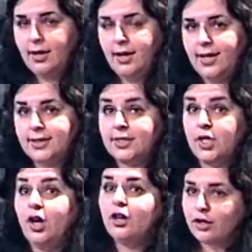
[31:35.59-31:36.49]
And I
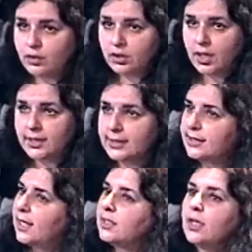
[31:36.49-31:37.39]
said, oh. And he
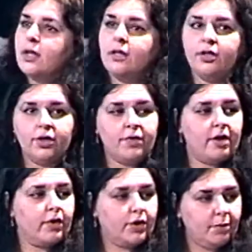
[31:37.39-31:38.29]
said, you know,
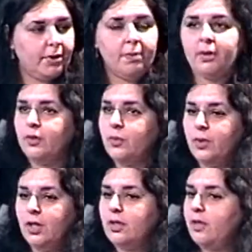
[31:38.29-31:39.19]
there are good people in the
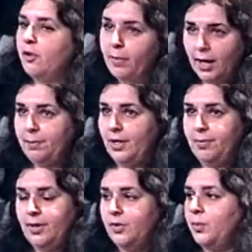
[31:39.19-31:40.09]
world and there are bad
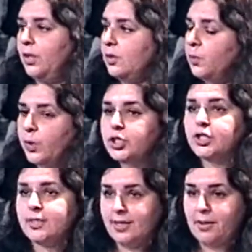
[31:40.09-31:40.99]
people in the world, and
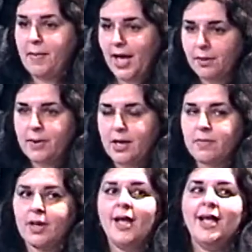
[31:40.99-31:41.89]
witches are the bad
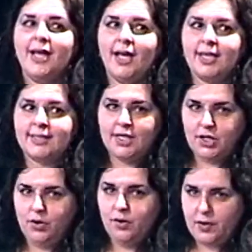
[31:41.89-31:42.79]
people. And I
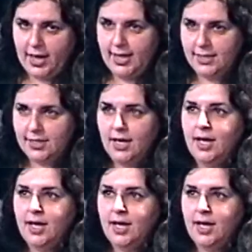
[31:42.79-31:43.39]
said, all right.